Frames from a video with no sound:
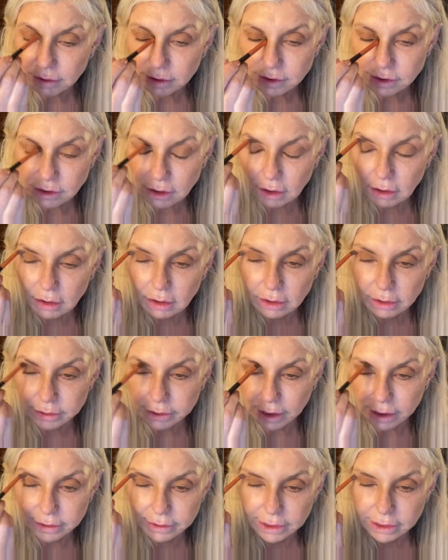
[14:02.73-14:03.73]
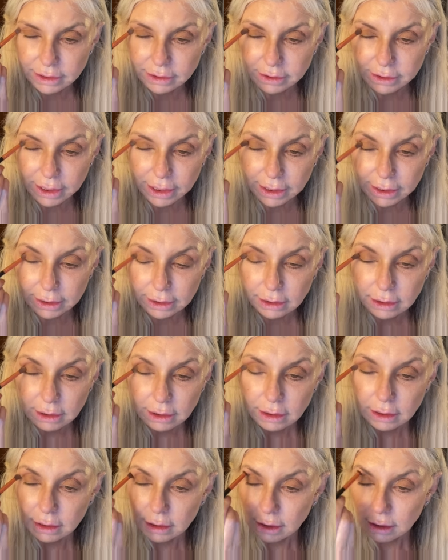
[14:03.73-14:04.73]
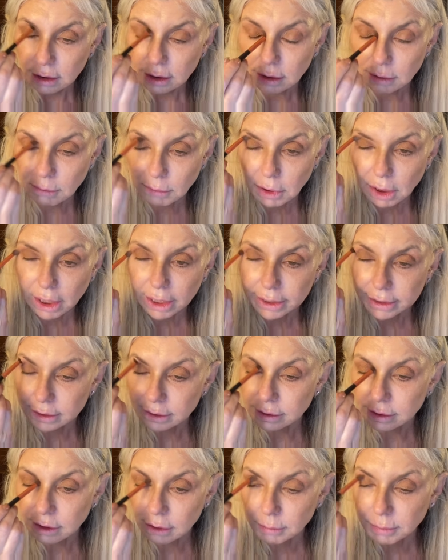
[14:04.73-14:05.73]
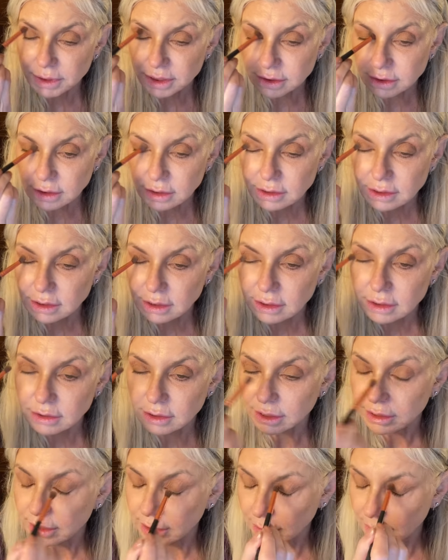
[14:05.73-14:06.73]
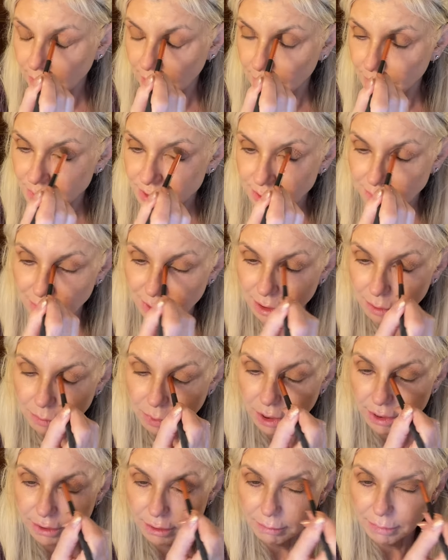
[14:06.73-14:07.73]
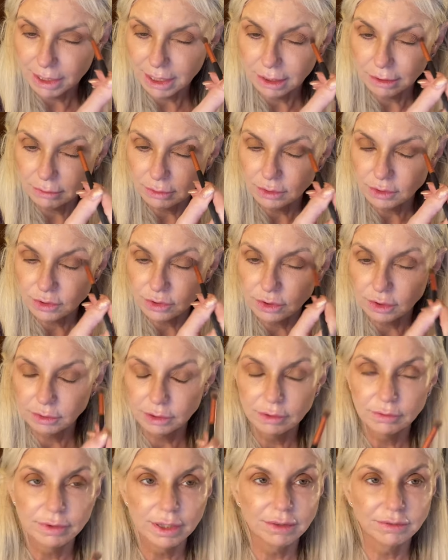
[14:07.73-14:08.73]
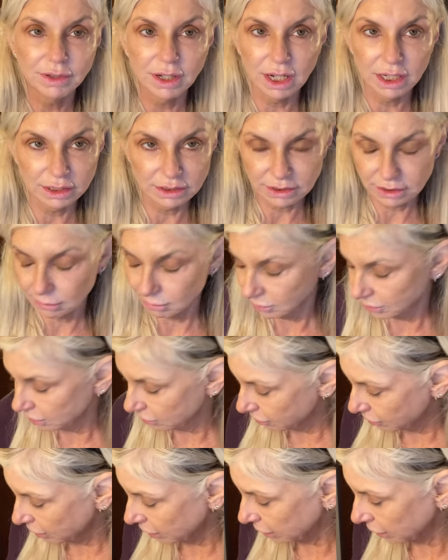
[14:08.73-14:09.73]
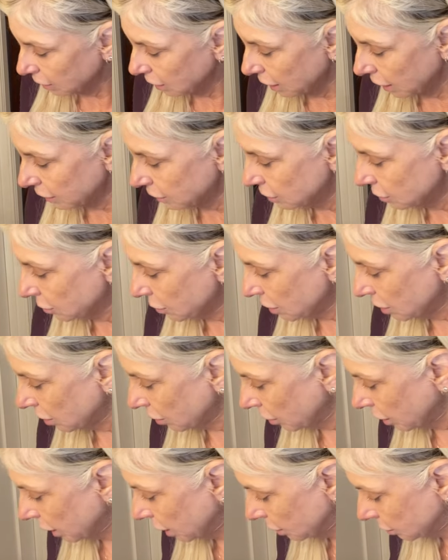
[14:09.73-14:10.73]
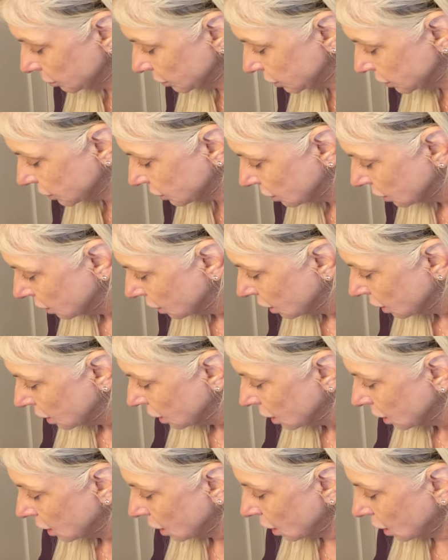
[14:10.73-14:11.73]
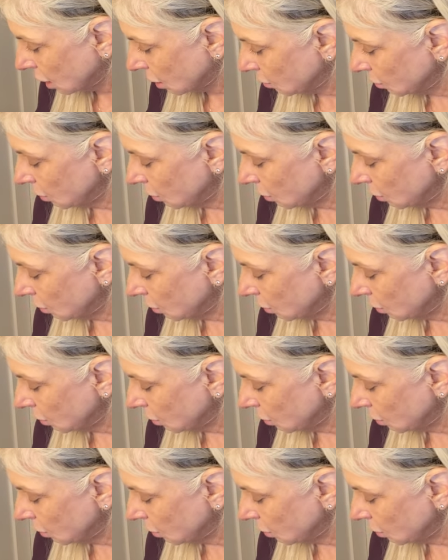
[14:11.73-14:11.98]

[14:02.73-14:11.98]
it's called, I think they combined their businesses. I think Ipsy might have bought them out. So you, they've got some different kinds of programs. Um,